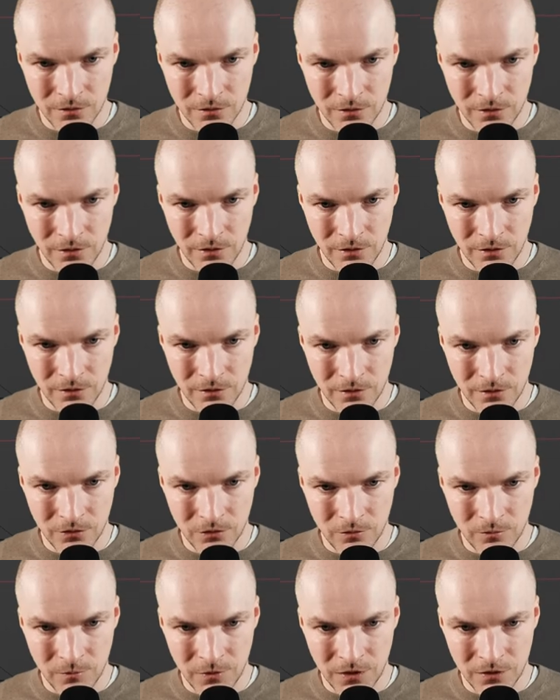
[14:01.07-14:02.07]
and then I
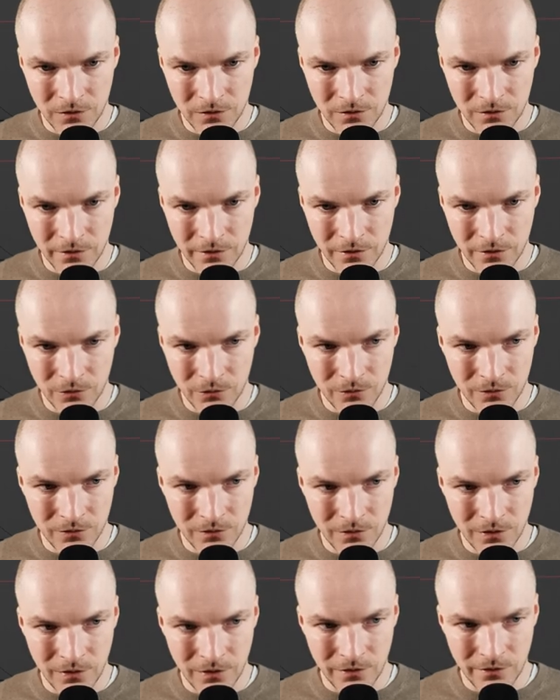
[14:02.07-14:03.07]
could make this like go
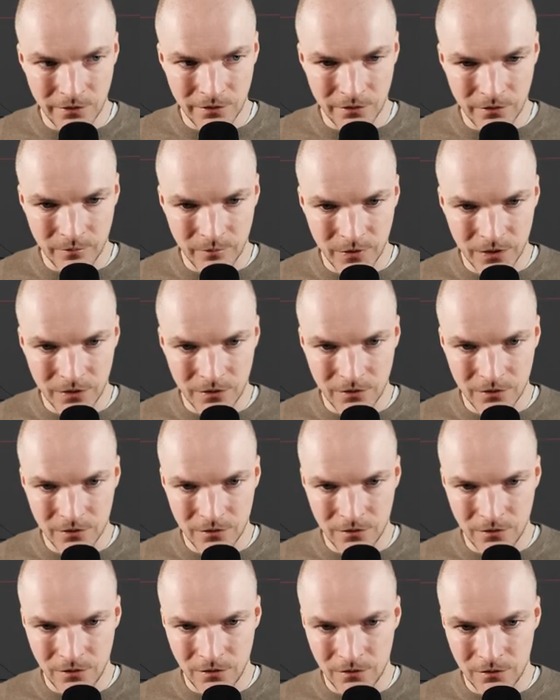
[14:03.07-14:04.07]
inside a little bit.
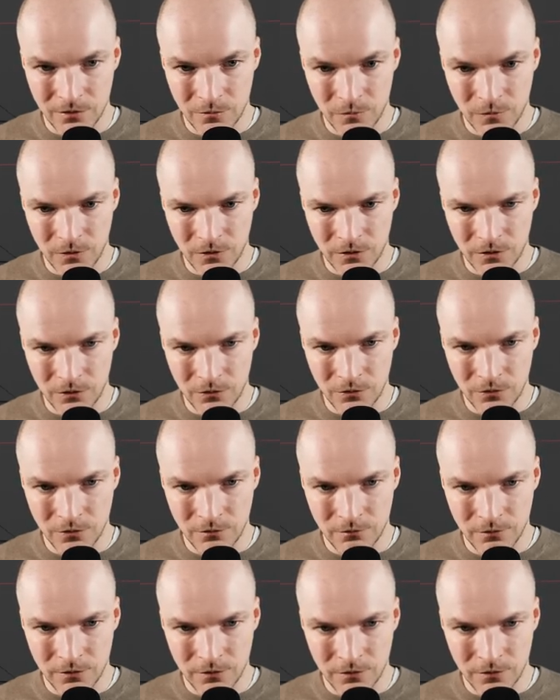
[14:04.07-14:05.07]
That's something I do
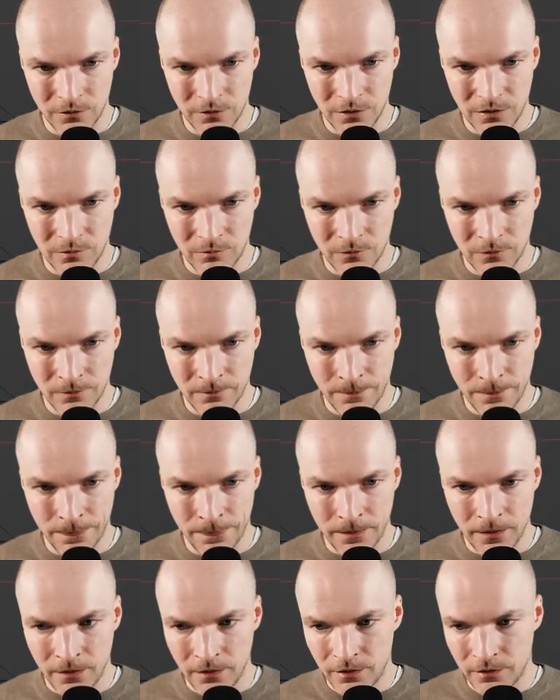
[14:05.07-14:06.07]
often in the game.
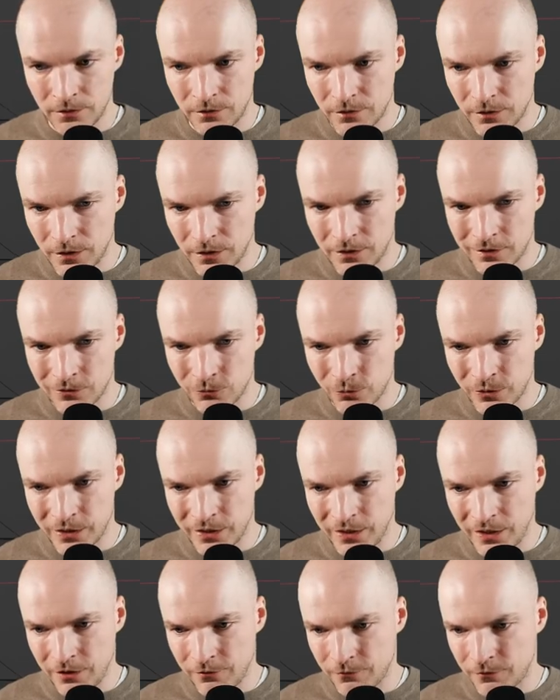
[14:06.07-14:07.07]
And then when I
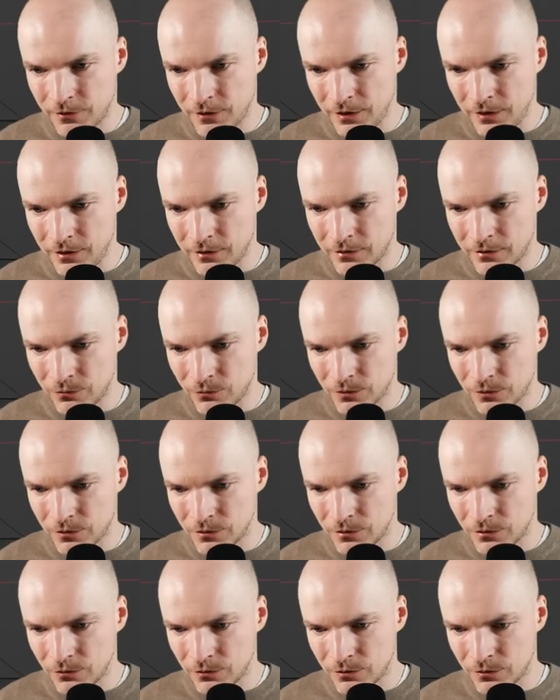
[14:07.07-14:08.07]
have that, I want to
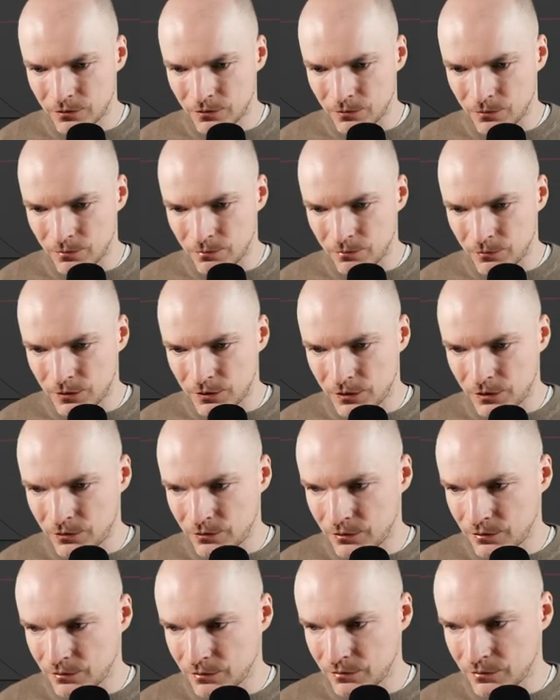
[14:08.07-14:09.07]
go to
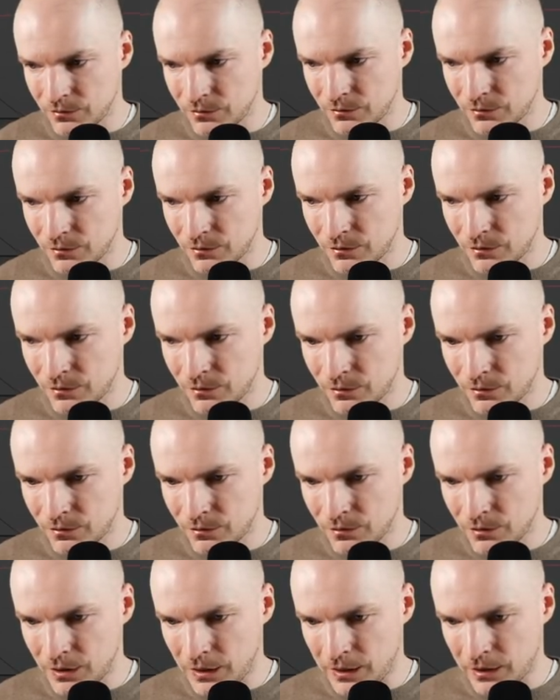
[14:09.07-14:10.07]
materials,
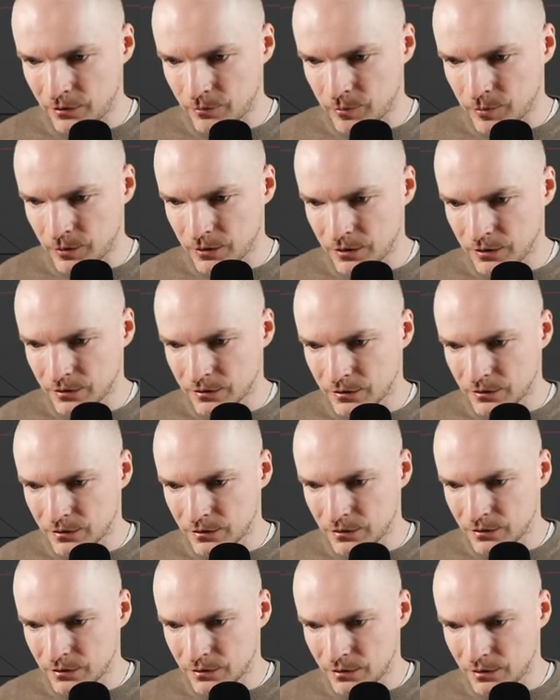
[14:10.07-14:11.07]
add plus,
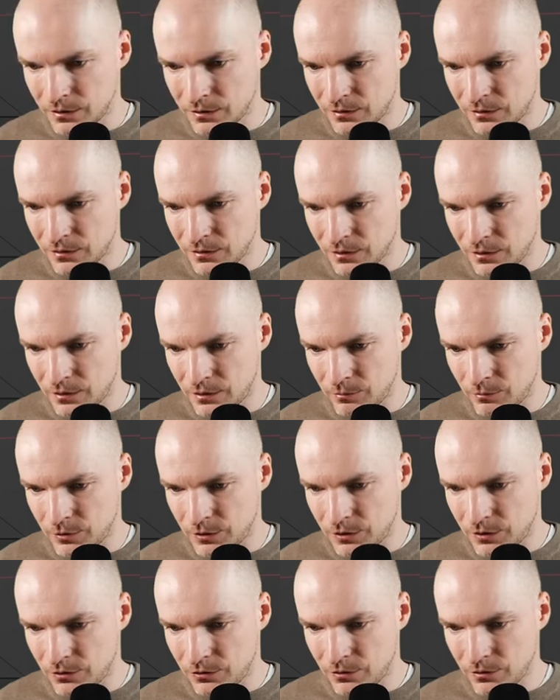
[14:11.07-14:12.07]
assign the
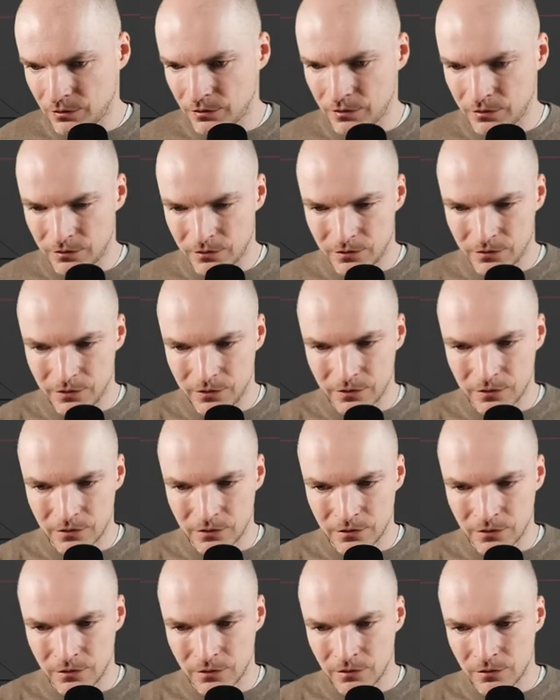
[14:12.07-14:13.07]
material, and select
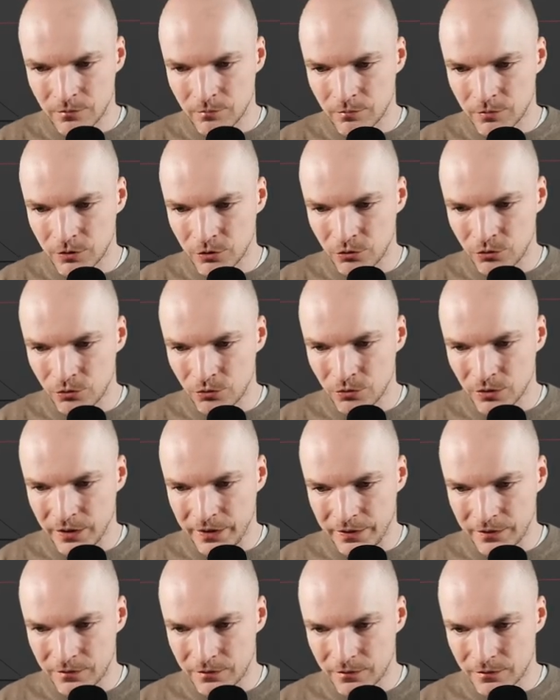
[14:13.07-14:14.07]
blue
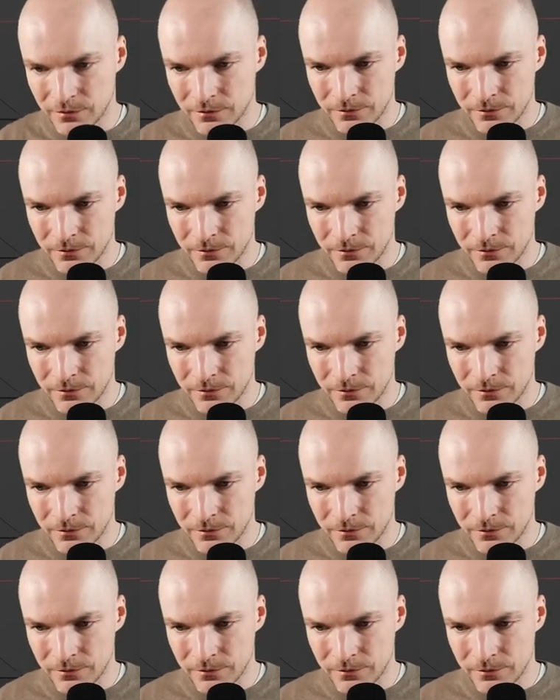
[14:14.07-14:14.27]
light.